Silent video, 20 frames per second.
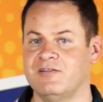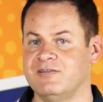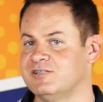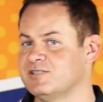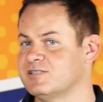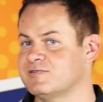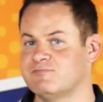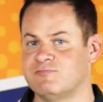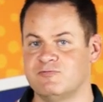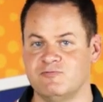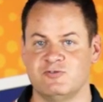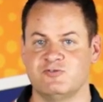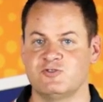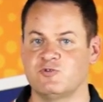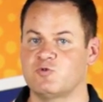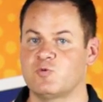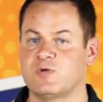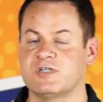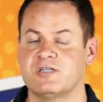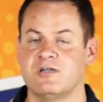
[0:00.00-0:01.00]
just
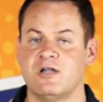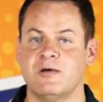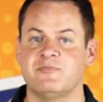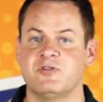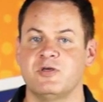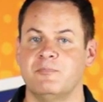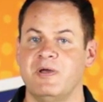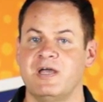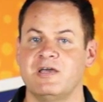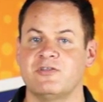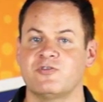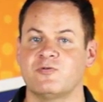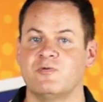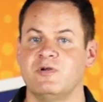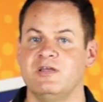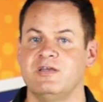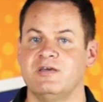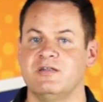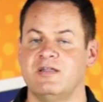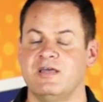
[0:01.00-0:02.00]
switch it up to bank
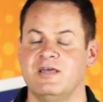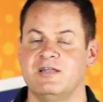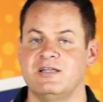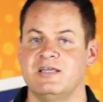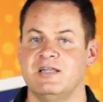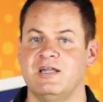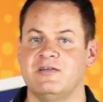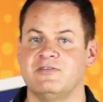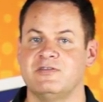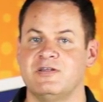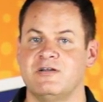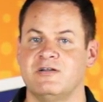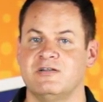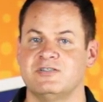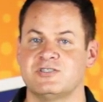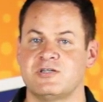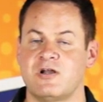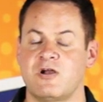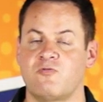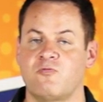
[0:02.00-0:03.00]
3 and get out there
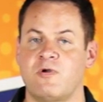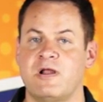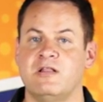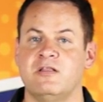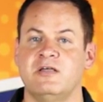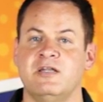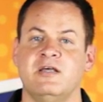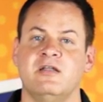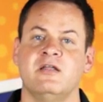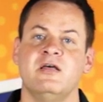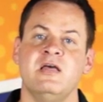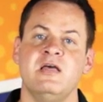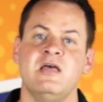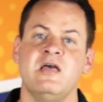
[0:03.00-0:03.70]
and start railing it.